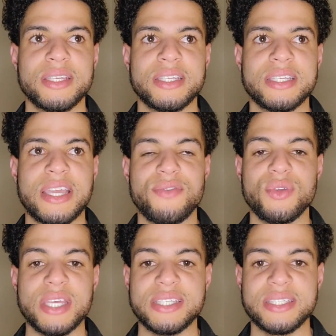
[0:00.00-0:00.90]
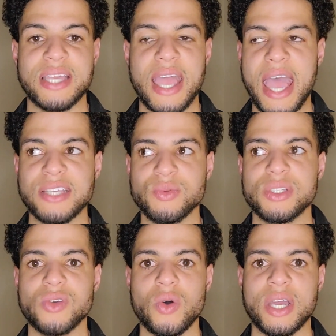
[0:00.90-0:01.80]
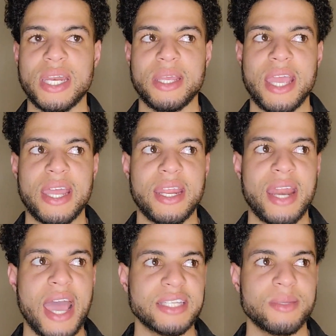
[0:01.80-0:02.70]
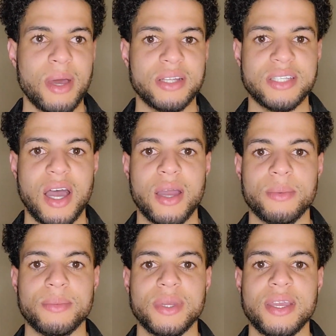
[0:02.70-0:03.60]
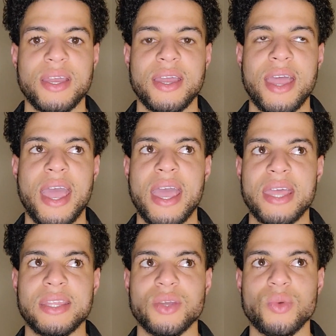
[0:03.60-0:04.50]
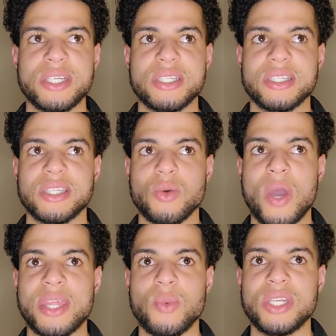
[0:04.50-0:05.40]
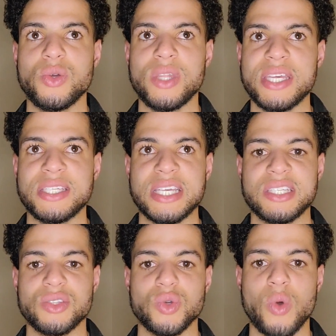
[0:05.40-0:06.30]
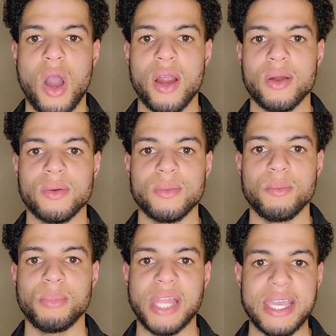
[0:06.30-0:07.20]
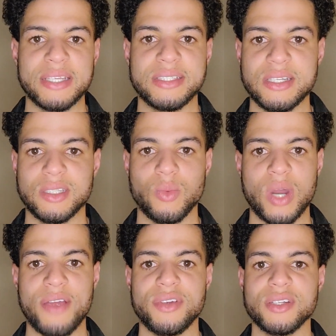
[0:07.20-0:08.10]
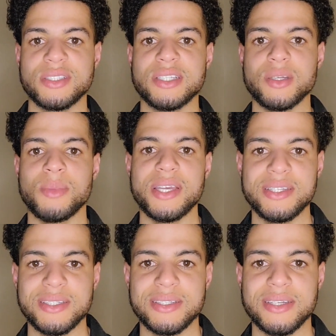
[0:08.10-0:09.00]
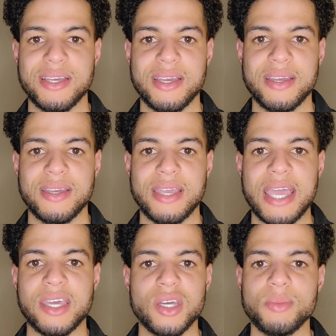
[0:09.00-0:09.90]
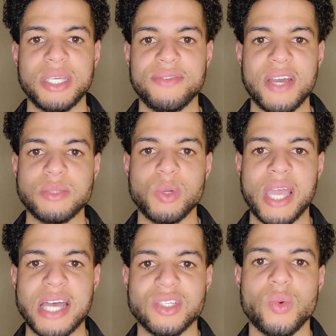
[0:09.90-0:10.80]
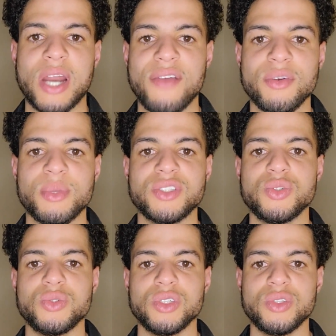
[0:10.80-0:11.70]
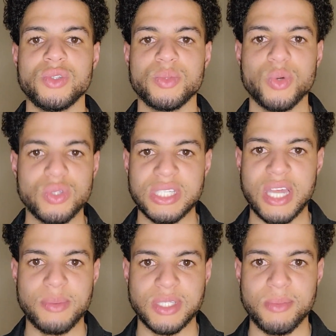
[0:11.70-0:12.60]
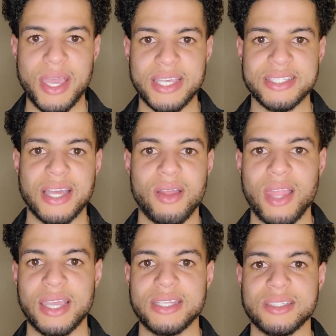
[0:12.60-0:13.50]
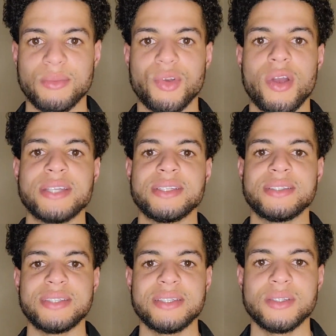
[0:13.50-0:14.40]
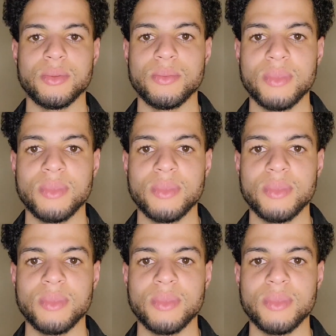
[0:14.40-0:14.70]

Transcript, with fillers: give you this X result in in an X amount of time." And the reason, the way that we do this is through our blank system, whatever your system is. It could be Facebook ads or whatever, but you you spruce it up to make it sound like it's some crazy system